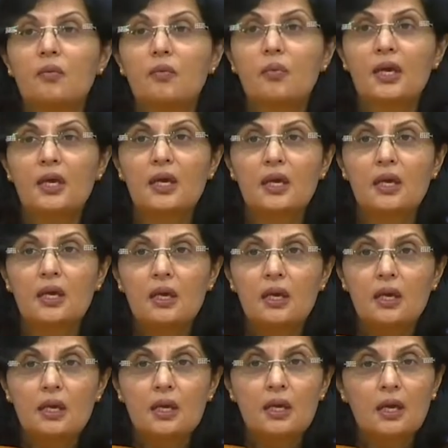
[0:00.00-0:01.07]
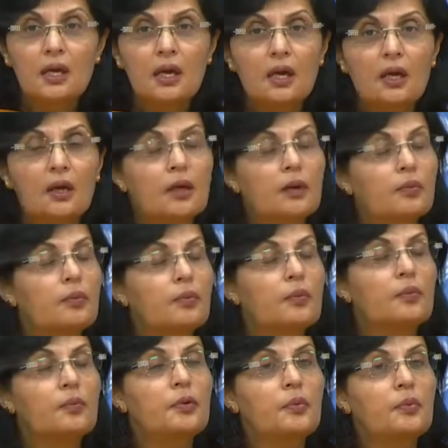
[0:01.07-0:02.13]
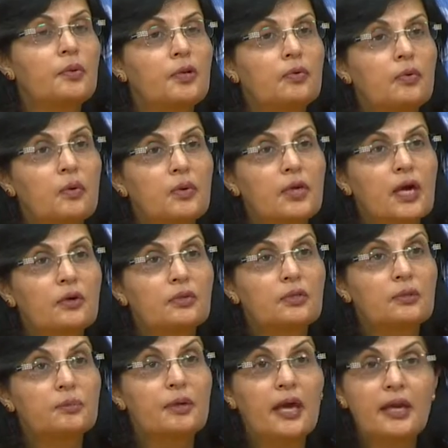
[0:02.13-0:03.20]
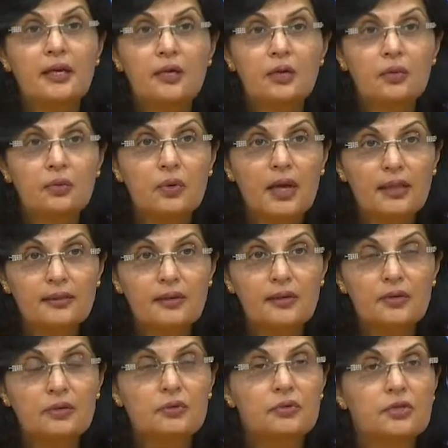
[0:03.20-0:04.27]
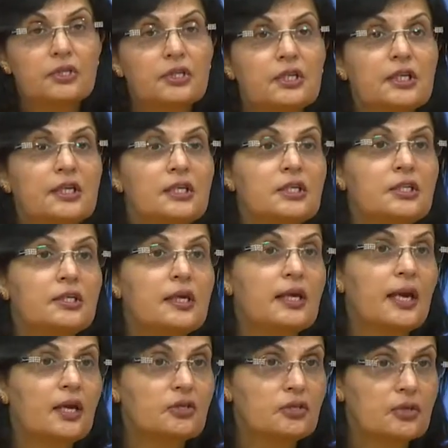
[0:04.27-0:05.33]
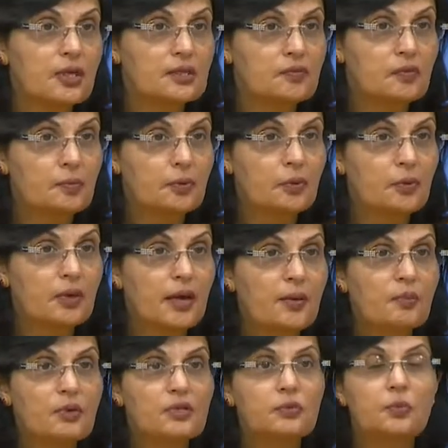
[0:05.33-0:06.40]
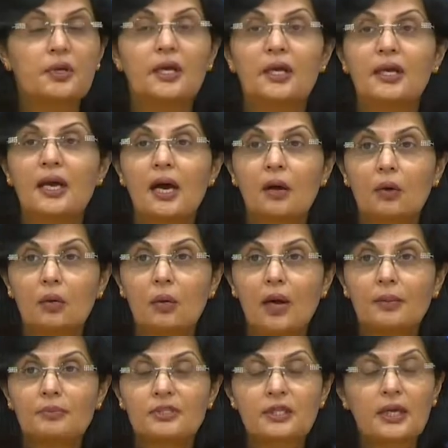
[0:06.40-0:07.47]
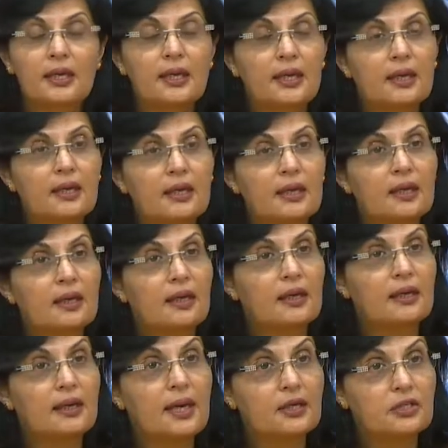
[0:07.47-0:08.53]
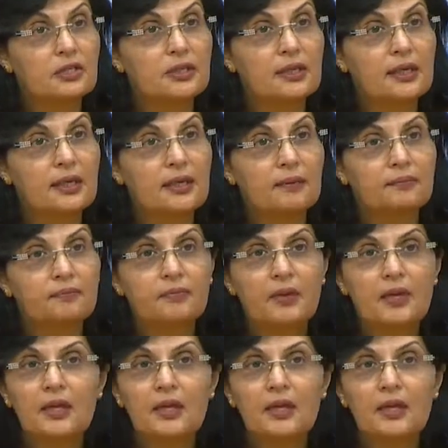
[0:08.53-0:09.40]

We uh, we rolled out a brand new health and nutrition conditional cash transfer program, which we are now upscaling uh, nationally.